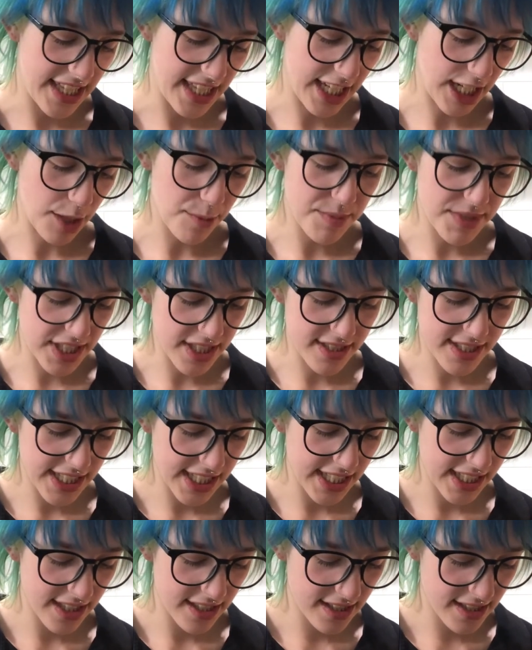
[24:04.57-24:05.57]
like I'm
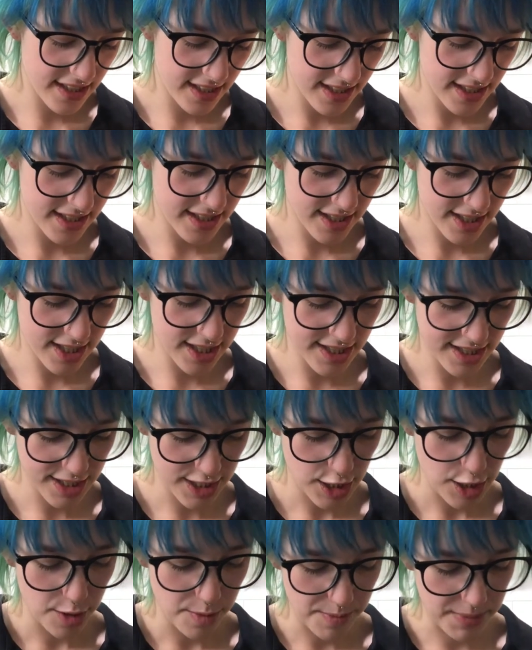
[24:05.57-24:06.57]
dissing
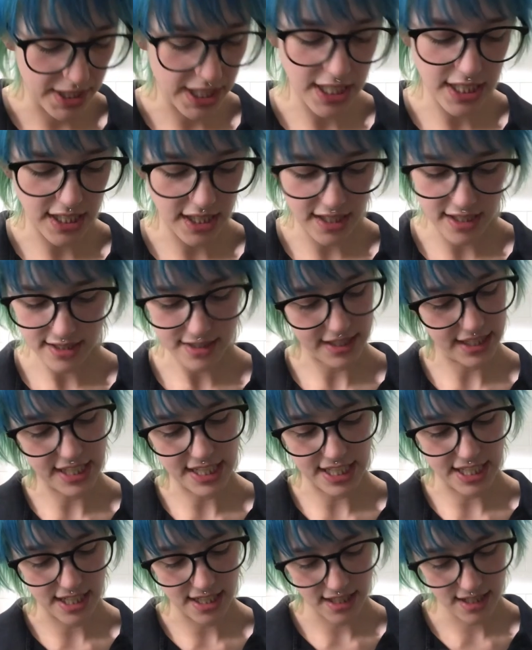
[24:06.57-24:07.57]
being in the
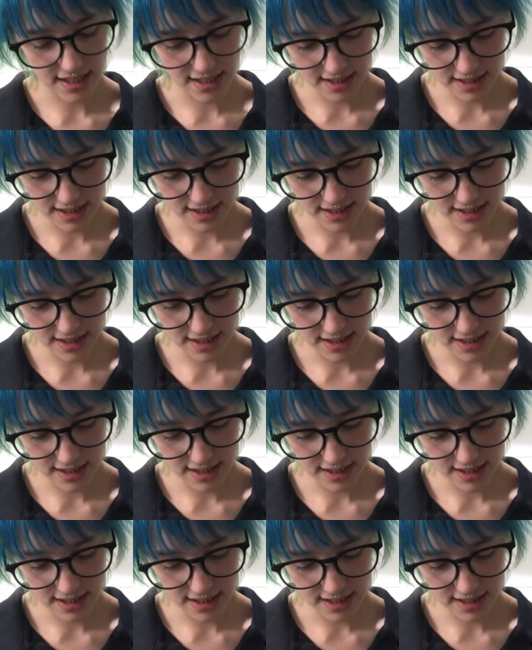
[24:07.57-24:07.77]
city.